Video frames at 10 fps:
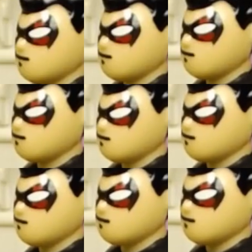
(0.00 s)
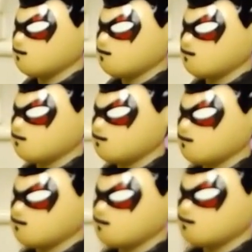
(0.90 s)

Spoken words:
Nobody speaks.